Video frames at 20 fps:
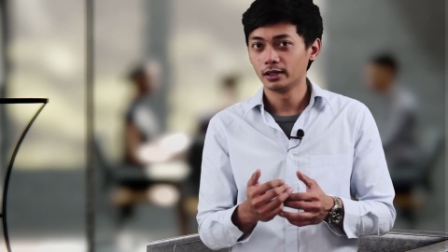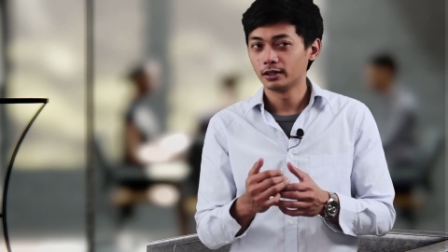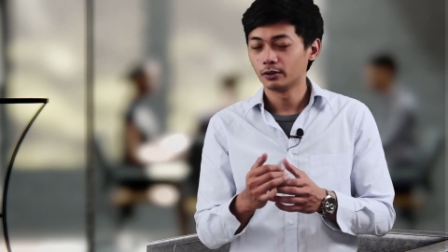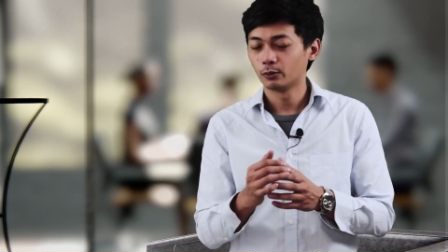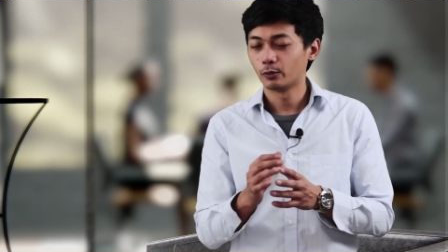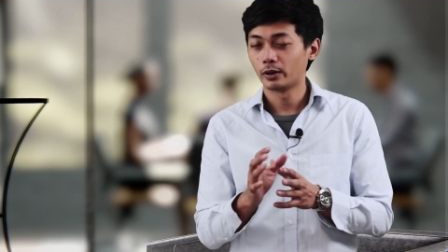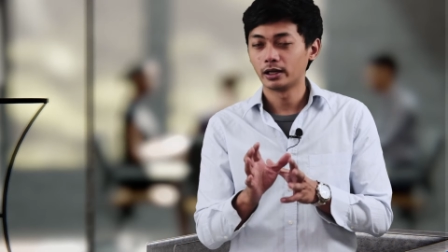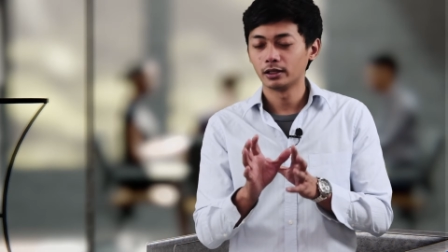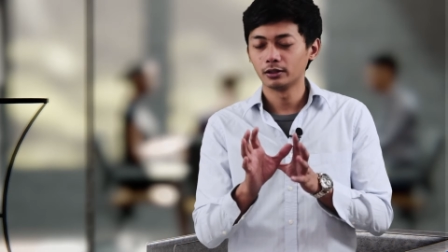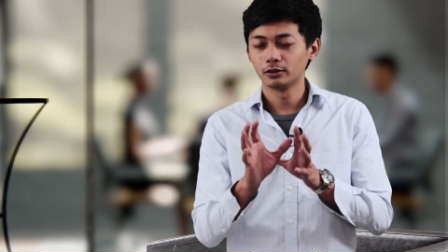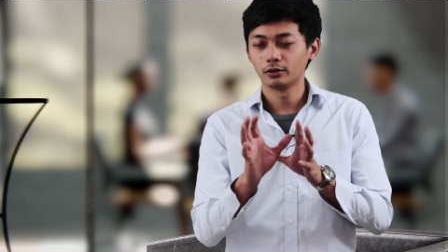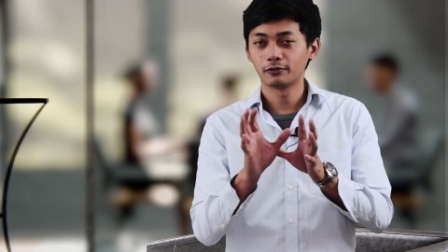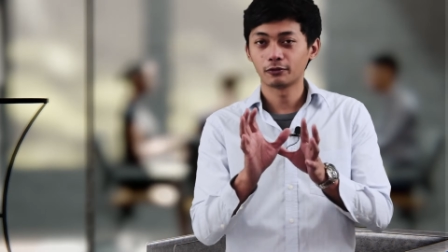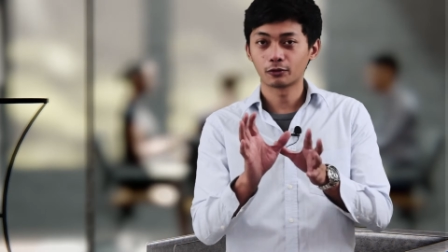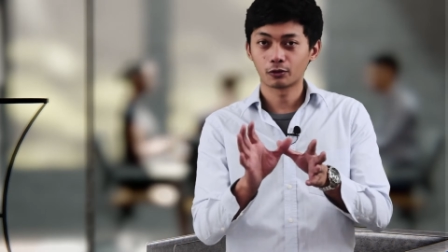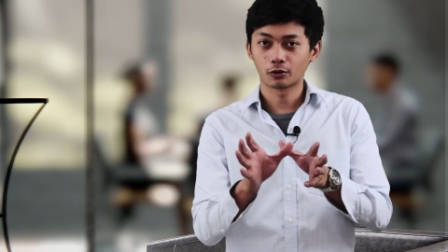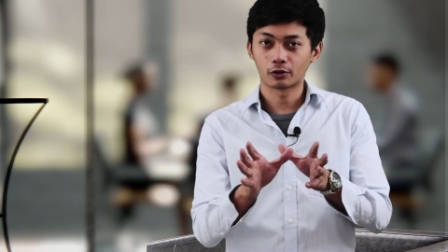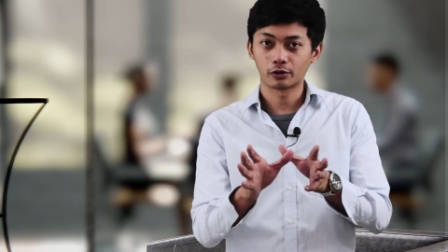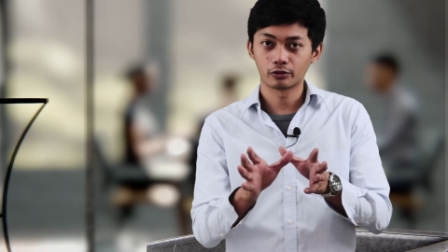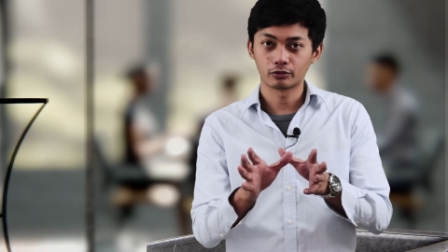while of
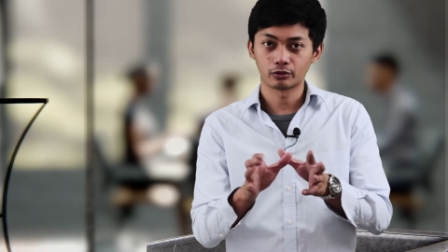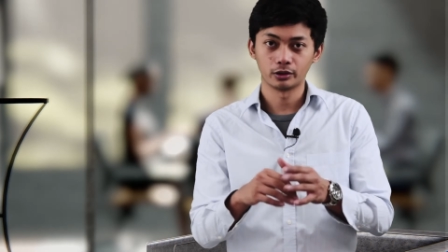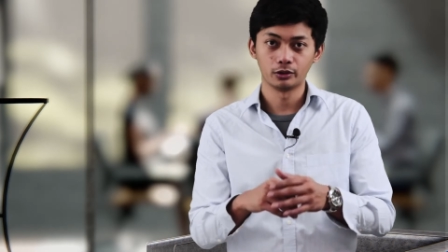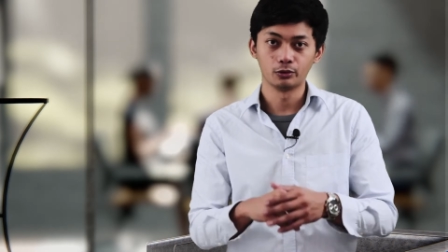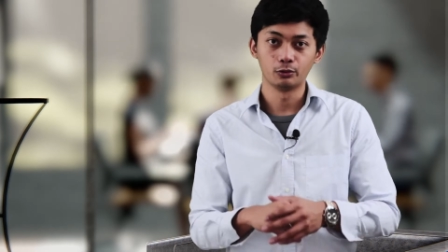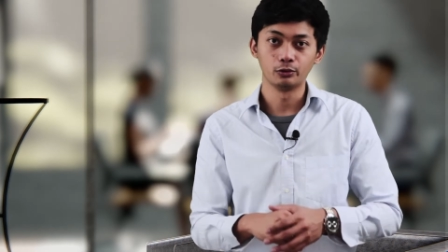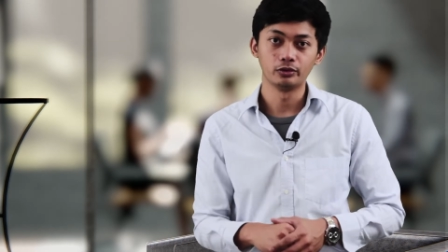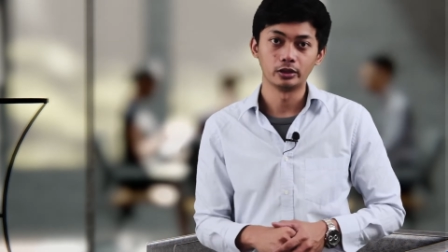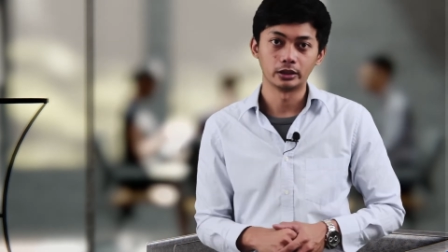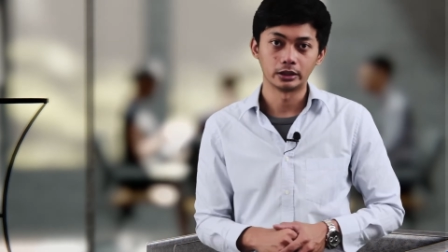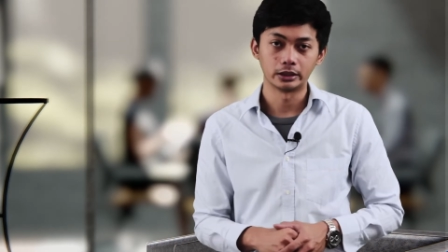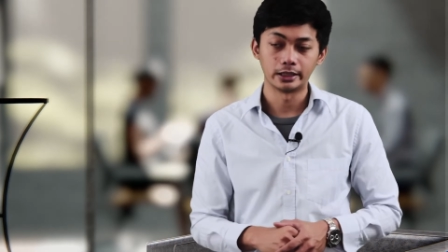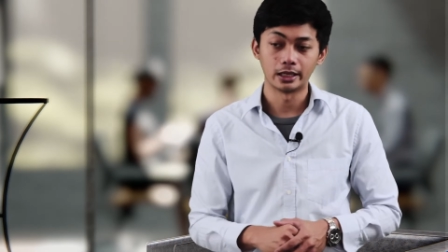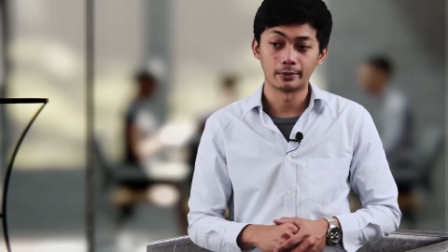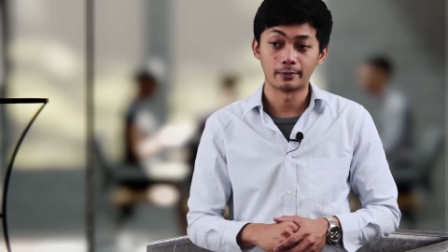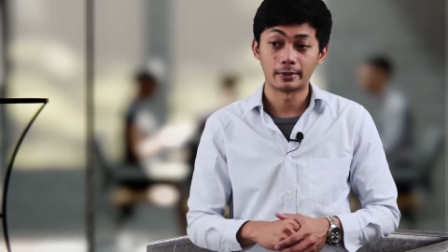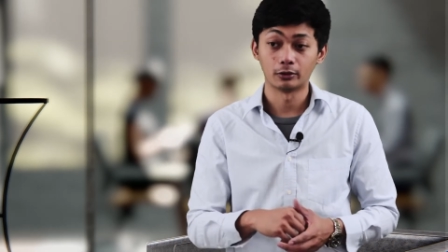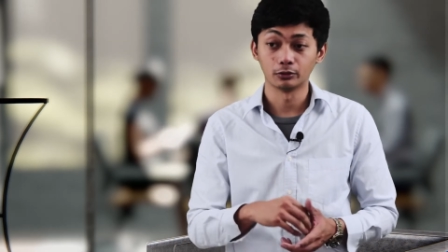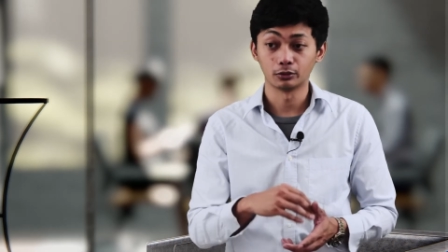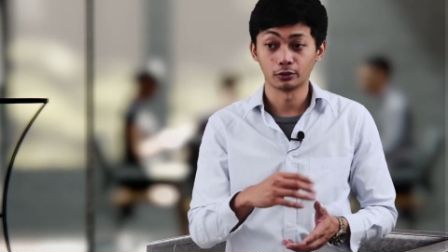course reducing the
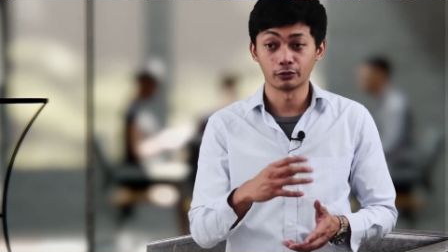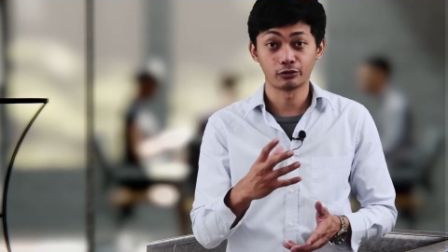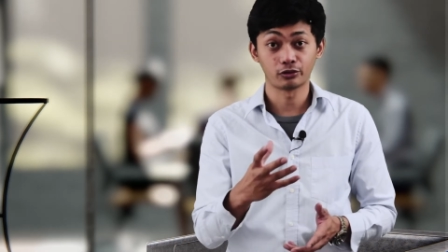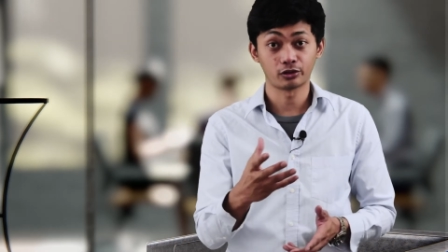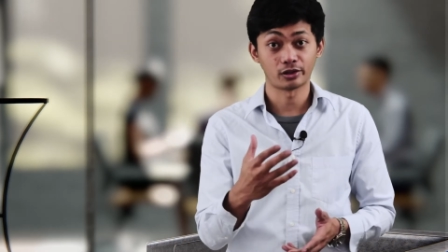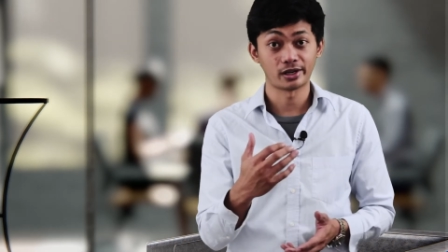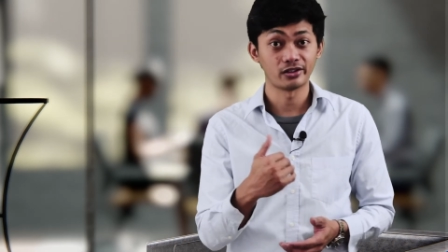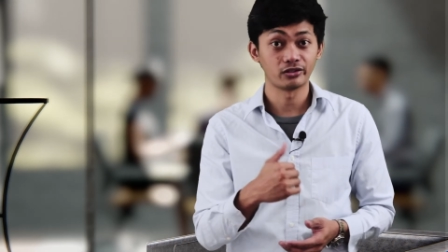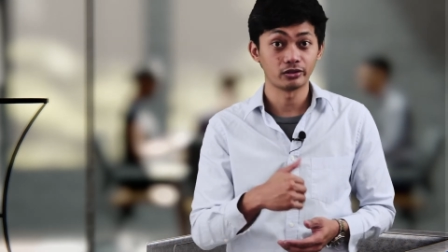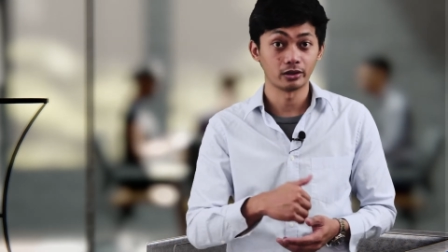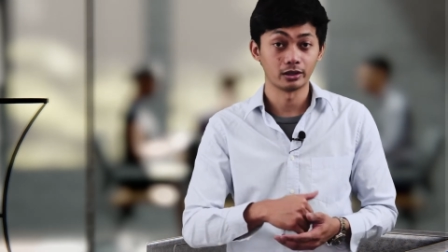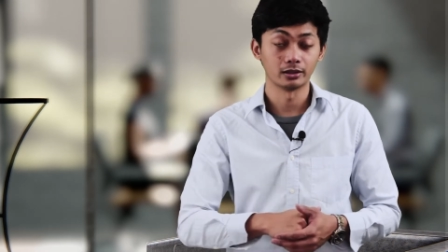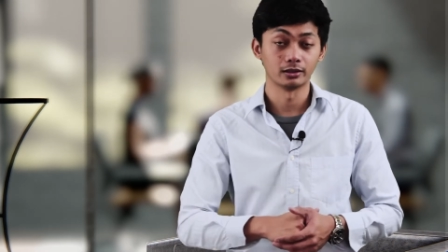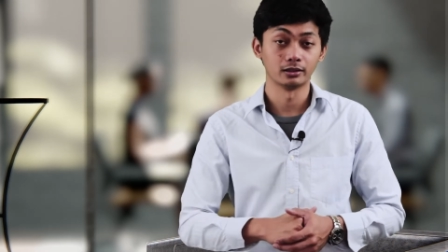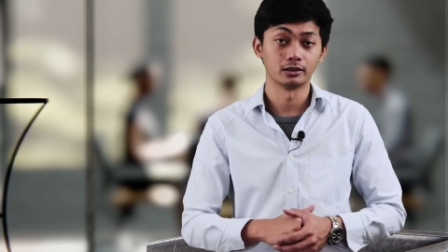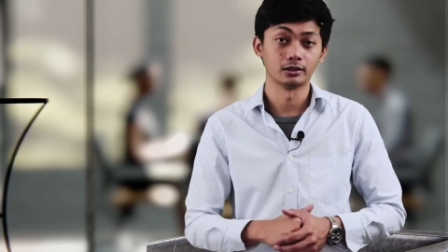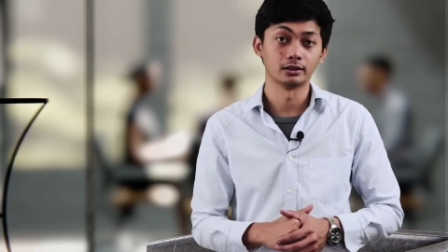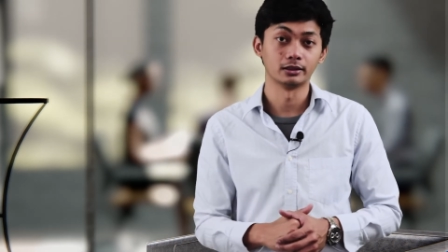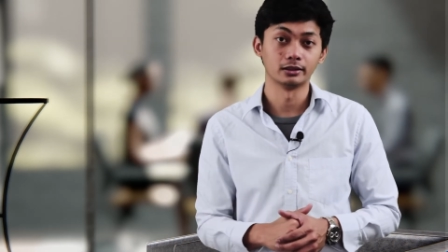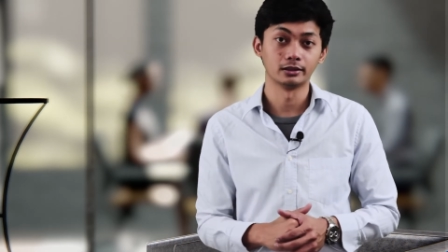amount of stress
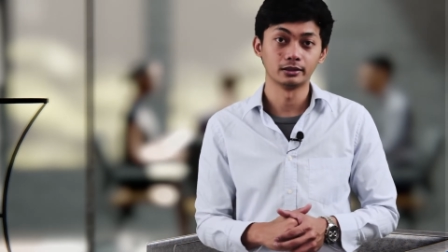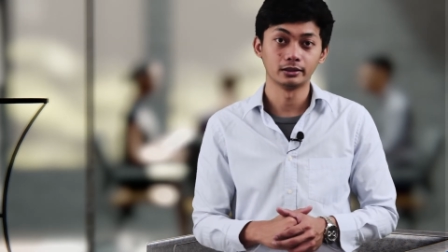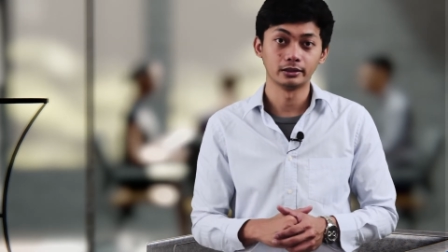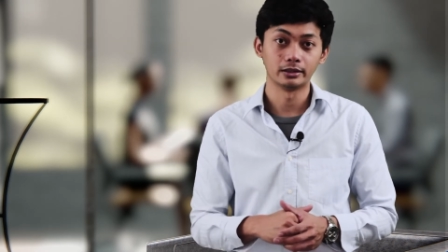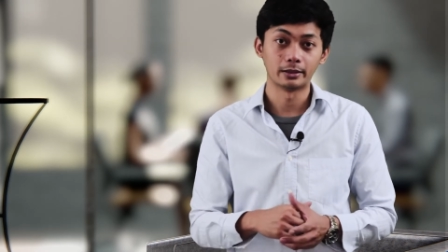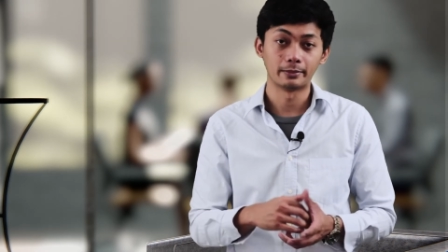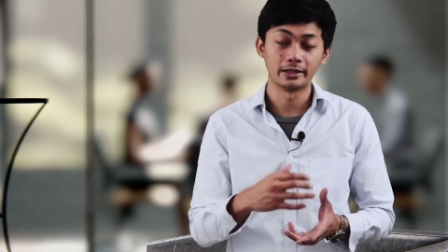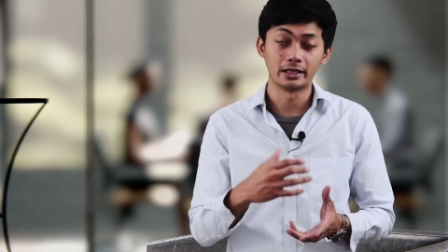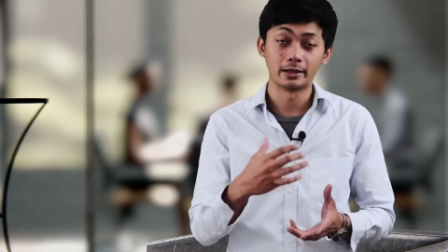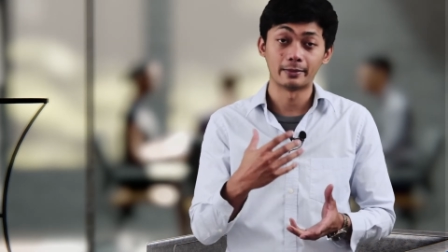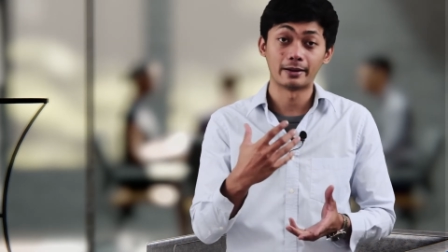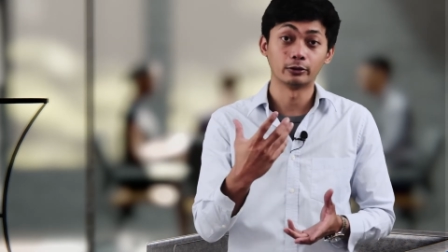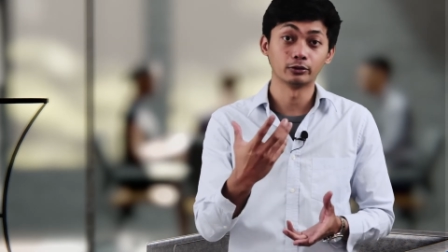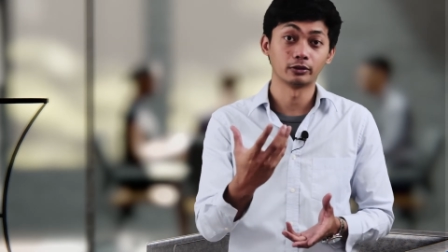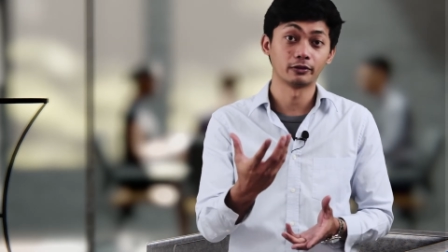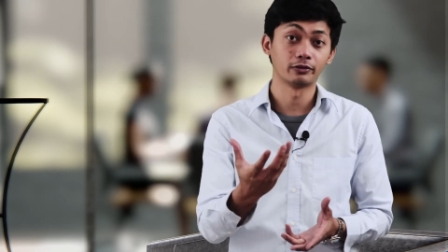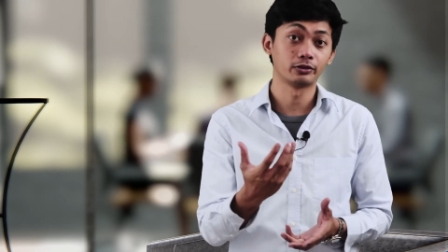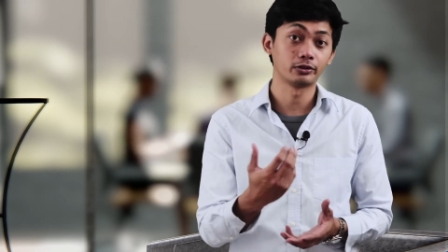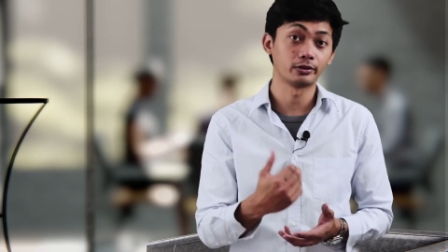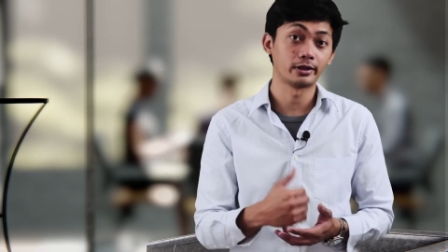and the amount
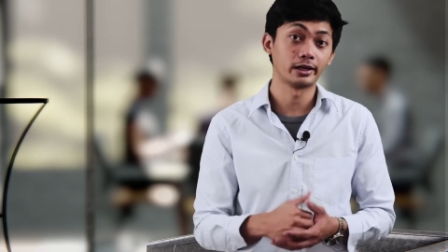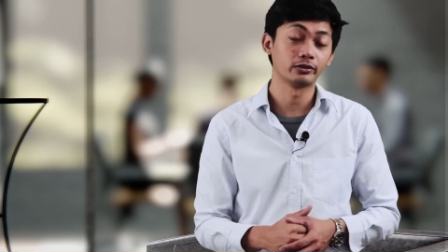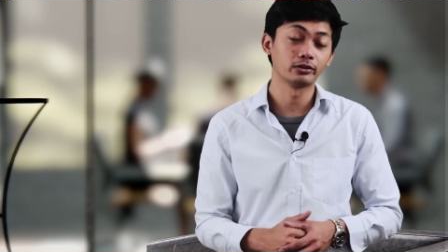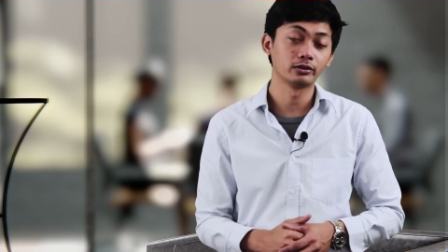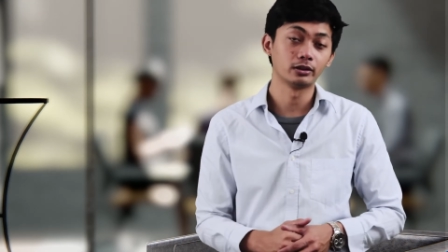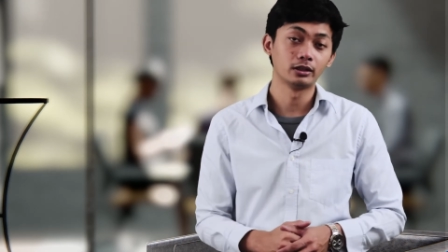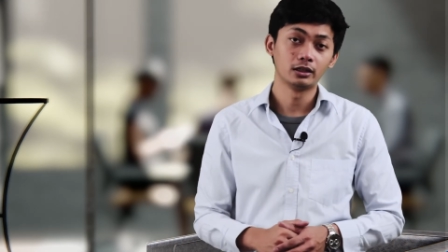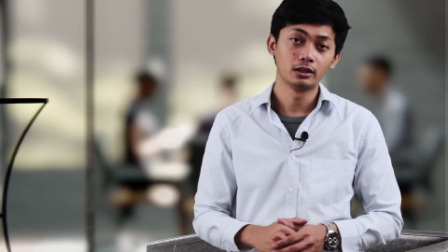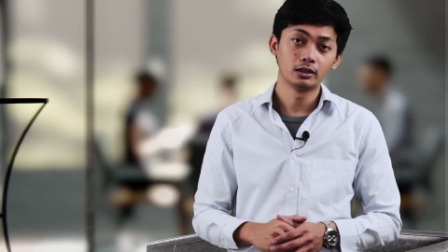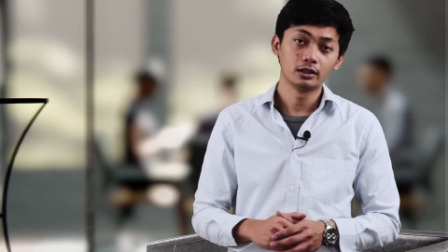of stress